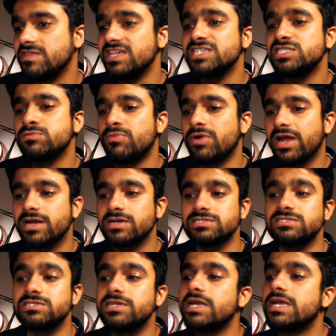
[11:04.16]
these
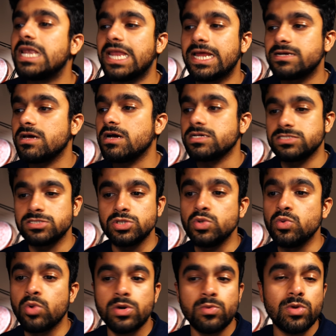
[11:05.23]
brands did let us do
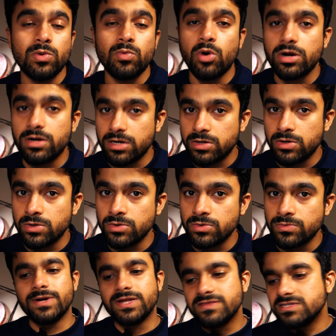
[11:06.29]
what we wanted to do.
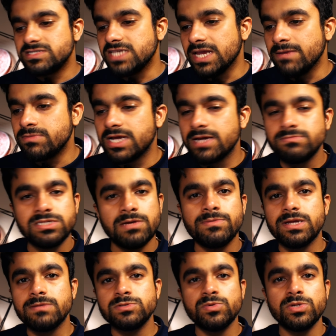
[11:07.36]
But at the same time,
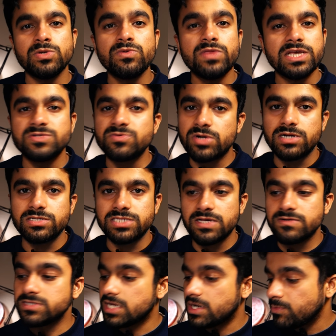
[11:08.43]
sometimes we do things for
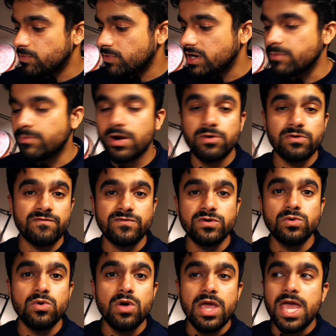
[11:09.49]
ourselves that I'm very proud of
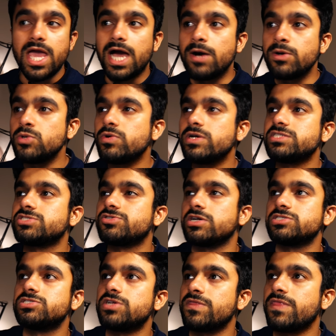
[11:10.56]
too. How do I
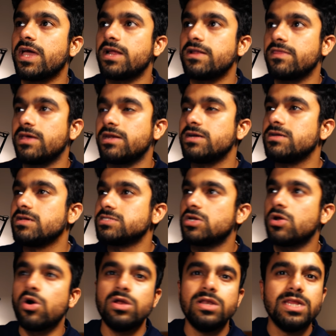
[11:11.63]
structure that it
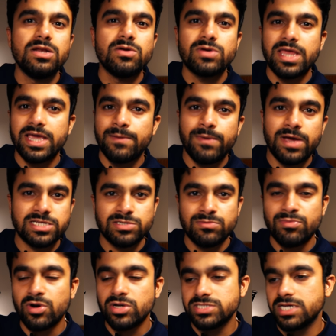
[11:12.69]
doesn't only look like a passion
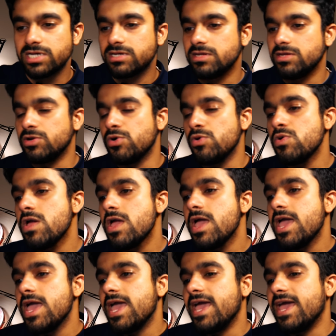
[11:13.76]
project, you know,
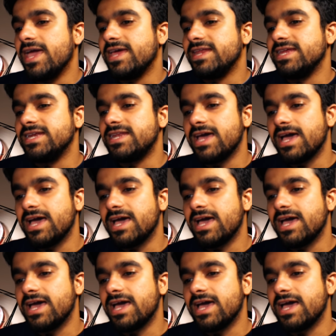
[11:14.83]
and it